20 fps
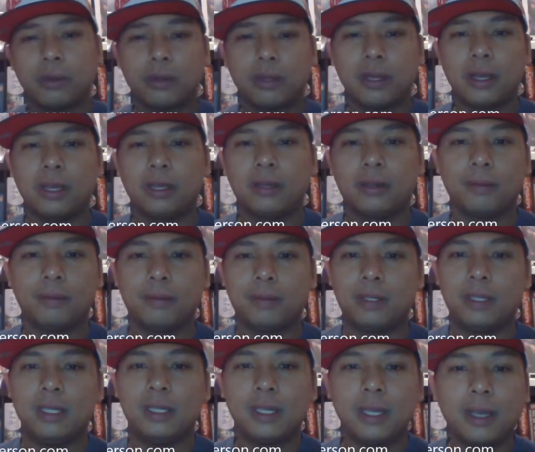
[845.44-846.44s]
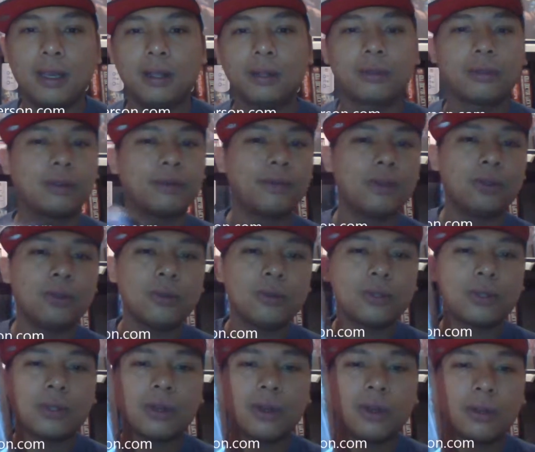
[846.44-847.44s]
like, detailed
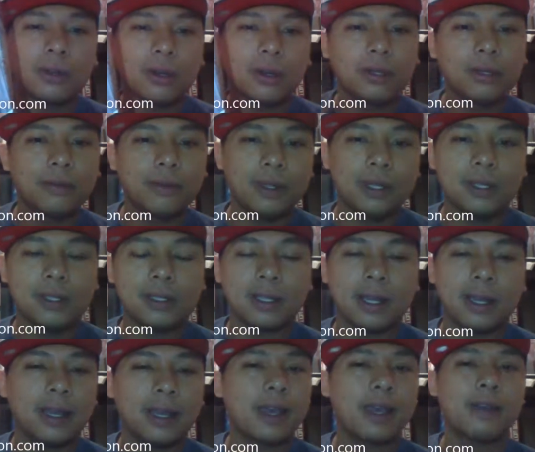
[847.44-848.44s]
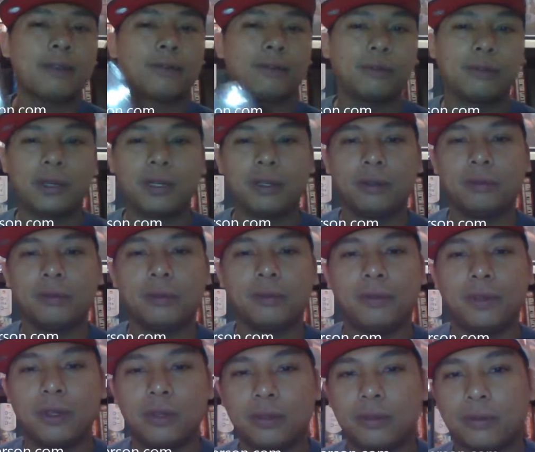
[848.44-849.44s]
reviews on all of these, I have written
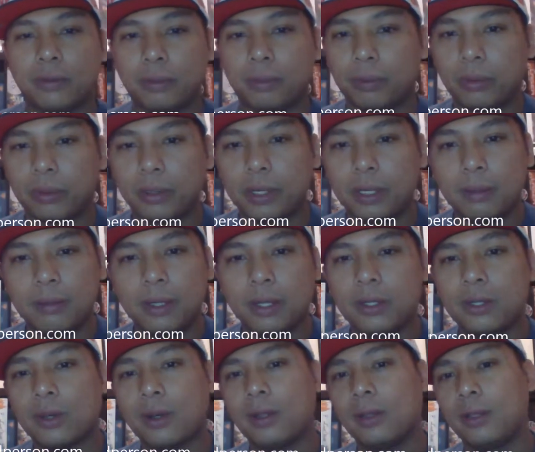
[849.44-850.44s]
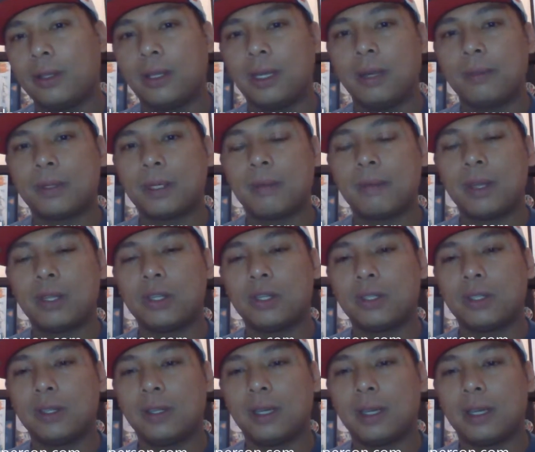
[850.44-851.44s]
reviews for pretty much all of the games I
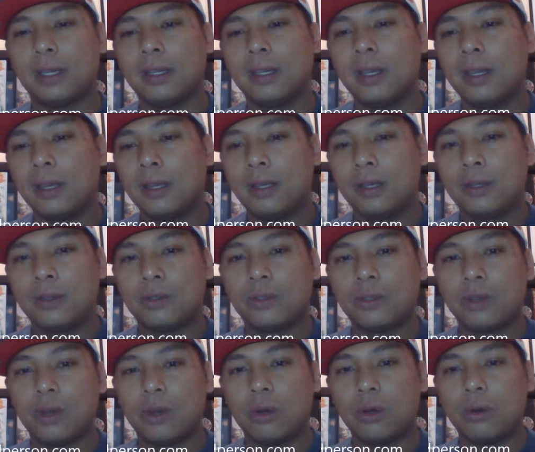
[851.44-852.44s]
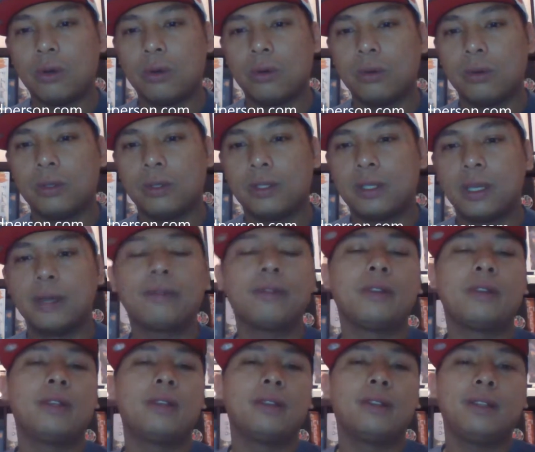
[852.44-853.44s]
mentioned today. So
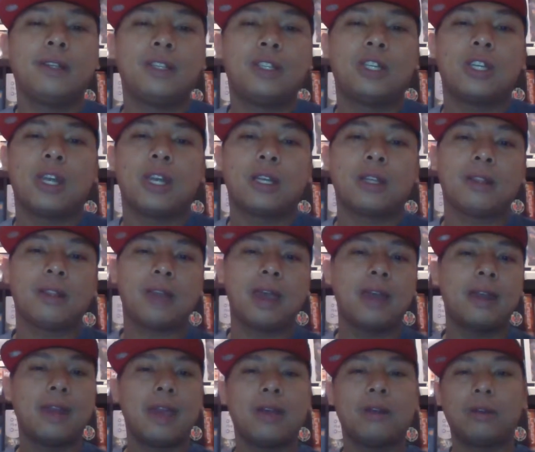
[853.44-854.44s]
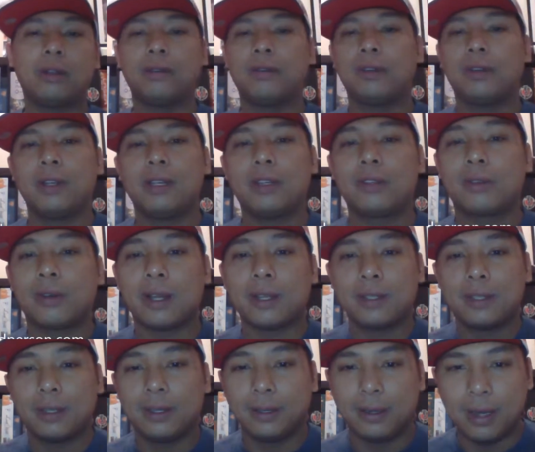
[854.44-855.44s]
definitely check that out if you're
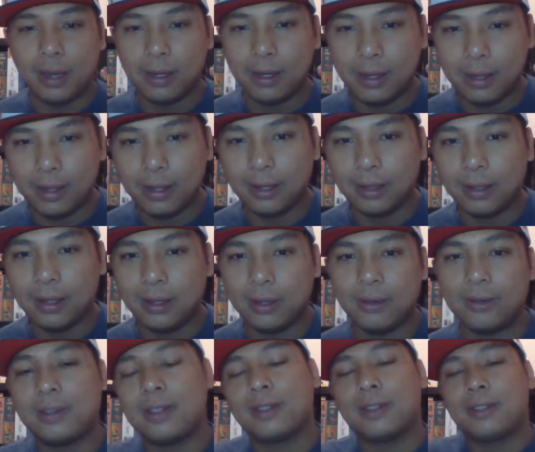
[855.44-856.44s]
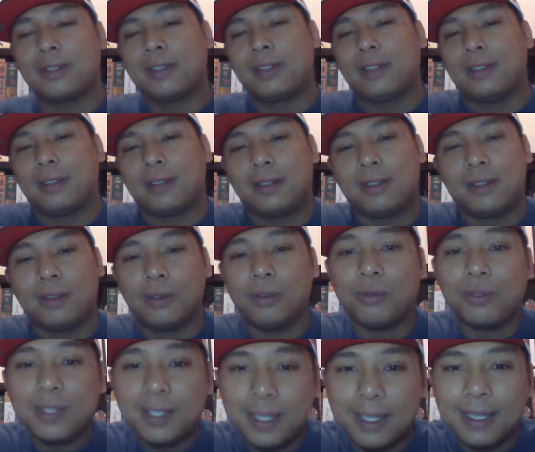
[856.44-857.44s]
interested in anything that
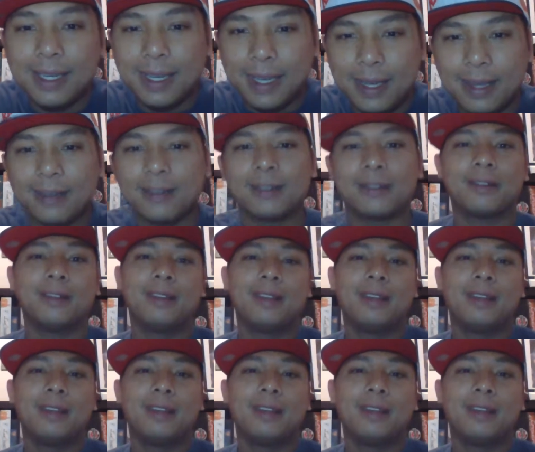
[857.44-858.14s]
you've seen here.